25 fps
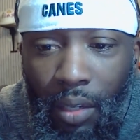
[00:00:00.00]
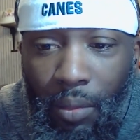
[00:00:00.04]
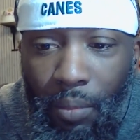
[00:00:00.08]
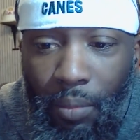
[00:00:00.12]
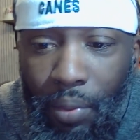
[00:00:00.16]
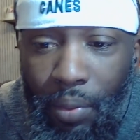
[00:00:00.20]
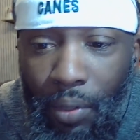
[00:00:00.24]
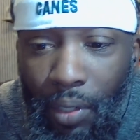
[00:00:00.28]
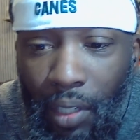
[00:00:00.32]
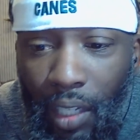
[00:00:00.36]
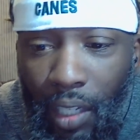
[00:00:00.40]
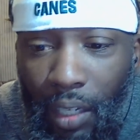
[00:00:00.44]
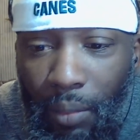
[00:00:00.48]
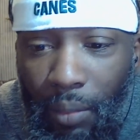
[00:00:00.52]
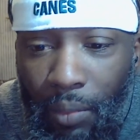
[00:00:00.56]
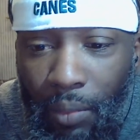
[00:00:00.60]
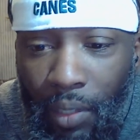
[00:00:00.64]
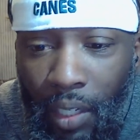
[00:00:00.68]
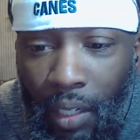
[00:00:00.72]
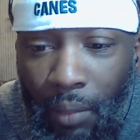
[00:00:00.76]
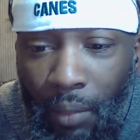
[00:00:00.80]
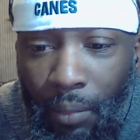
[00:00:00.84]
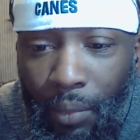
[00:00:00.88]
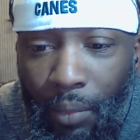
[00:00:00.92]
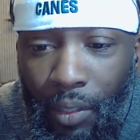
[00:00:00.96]
pull up
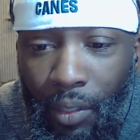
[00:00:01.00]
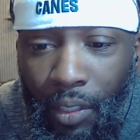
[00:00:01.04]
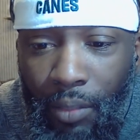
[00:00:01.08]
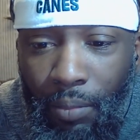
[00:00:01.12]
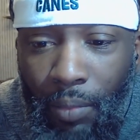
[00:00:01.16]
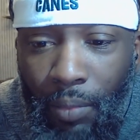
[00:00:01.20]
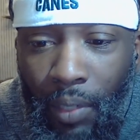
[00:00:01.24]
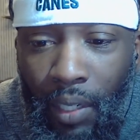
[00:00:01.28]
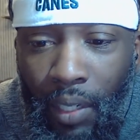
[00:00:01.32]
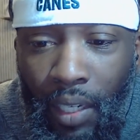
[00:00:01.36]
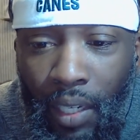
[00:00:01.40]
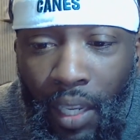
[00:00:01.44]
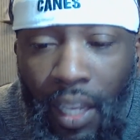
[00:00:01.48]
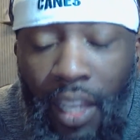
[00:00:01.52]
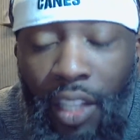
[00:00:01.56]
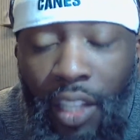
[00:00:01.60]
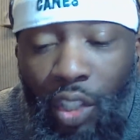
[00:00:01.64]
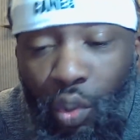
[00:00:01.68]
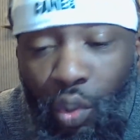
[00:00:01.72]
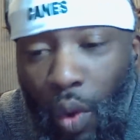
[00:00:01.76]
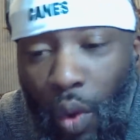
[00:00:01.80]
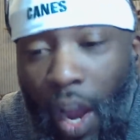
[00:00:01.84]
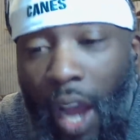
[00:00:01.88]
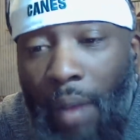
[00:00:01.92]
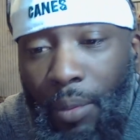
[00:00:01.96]
numbers, man, and
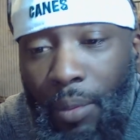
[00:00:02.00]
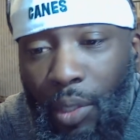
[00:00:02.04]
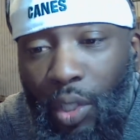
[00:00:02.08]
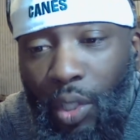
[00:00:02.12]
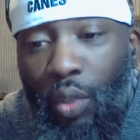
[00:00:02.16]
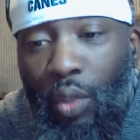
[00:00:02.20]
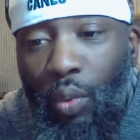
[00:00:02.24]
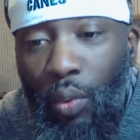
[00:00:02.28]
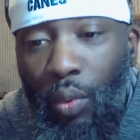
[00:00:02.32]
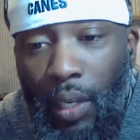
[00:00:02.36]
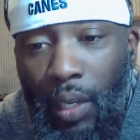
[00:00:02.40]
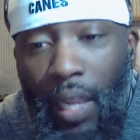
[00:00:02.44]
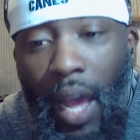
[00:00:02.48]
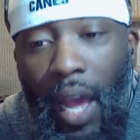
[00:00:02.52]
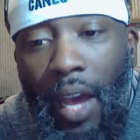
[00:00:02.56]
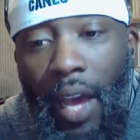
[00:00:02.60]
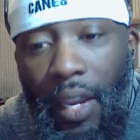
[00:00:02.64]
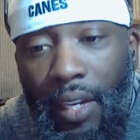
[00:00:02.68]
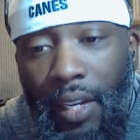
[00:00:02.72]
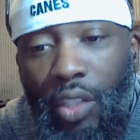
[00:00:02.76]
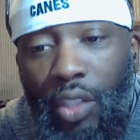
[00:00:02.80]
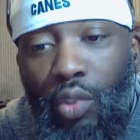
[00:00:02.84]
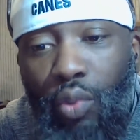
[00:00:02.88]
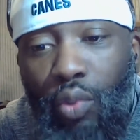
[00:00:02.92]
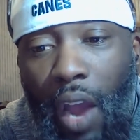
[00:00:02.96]
drops too. A lot
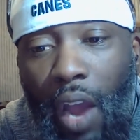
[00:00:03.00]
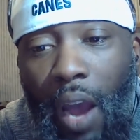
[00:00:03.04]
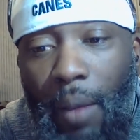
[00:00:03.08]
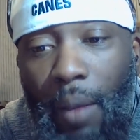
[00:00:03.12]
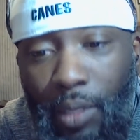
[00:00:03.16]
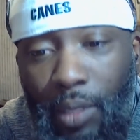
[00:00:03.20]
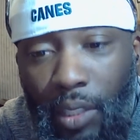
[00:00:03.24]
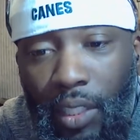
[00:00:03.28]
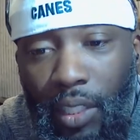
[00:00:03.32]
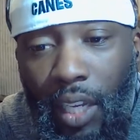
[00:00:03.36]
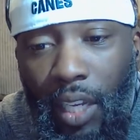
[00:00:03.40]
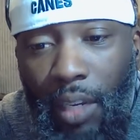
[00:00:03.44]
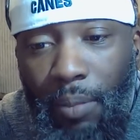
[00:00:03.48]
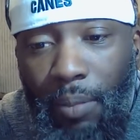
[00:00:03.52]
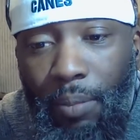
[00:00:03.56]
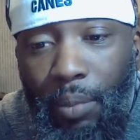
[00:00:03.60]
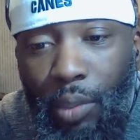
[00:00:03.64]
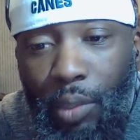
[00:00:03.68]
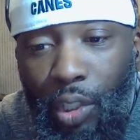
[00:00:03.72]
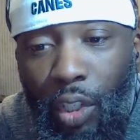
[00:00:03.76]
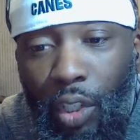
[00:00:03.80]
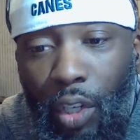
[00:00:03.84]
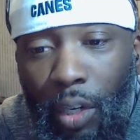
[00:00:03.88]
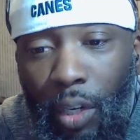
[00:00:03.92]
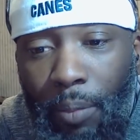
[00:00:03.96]
of drops,
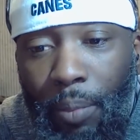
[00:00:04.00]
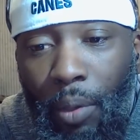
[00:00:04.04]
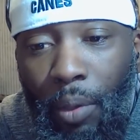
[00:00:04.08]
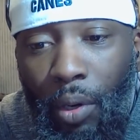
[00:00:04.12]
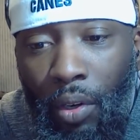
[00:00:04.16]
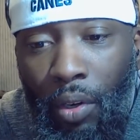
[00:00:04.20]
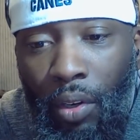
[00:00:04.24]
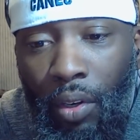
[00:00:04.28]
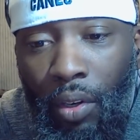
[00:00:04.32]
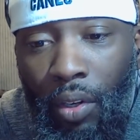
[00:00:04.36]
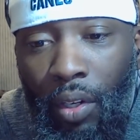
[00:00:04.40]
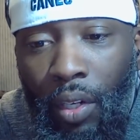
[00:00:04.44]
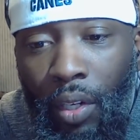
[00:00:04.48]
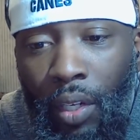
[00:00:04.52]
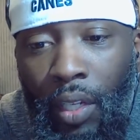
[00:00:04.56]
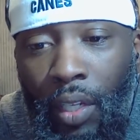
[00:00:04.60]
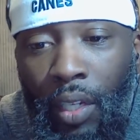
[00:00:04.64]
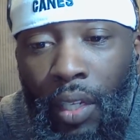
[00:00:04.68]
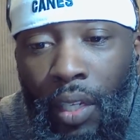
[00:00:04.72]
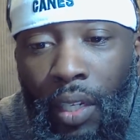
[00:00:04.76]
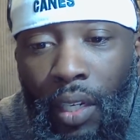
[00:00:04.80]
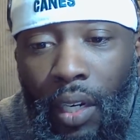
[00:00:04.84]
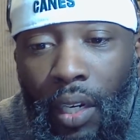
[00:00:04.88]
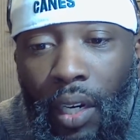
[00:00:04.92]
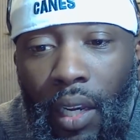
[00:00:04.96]
John Paul.
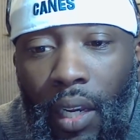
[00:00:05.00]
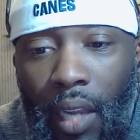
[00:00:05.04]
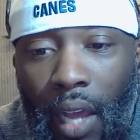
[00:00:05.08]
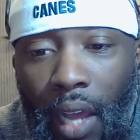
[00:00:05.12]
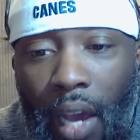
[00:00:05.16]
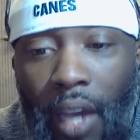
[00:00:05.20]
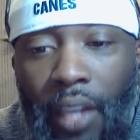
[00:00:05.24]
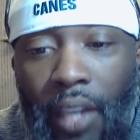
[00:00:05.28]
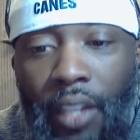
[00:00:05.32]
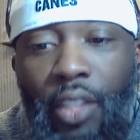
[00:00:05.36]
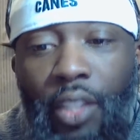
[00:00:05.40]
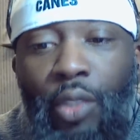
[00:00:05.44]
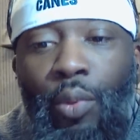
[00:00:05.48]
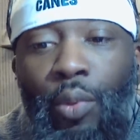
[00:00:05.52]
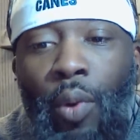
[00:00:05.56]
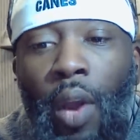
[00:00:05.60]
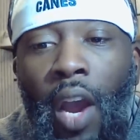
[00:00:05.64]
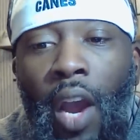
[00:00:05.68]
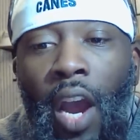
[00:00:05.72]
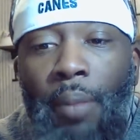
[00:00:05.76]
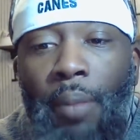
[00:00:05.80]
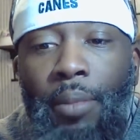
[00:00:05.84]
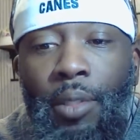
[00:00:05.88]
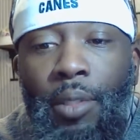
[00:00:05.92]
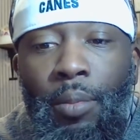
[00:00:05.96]
A lot of
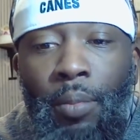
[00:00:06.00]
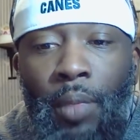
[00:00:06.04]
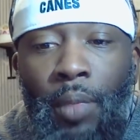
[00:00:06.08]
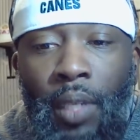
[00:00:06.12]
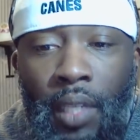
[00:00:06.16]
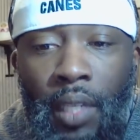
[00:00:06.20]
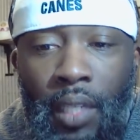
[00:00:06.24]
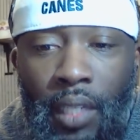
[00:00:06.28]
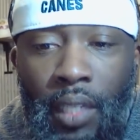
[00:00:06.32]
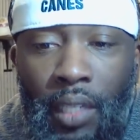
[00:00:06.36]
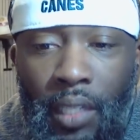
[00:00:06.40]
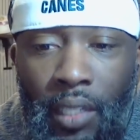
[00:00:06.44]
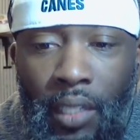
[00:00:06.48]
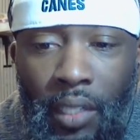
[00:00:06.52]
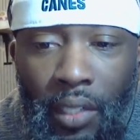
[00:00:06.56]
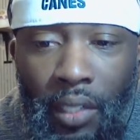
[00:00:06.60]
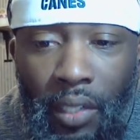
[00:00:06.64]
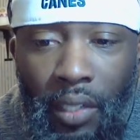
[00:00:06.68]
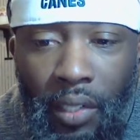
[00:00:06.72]
drops, man.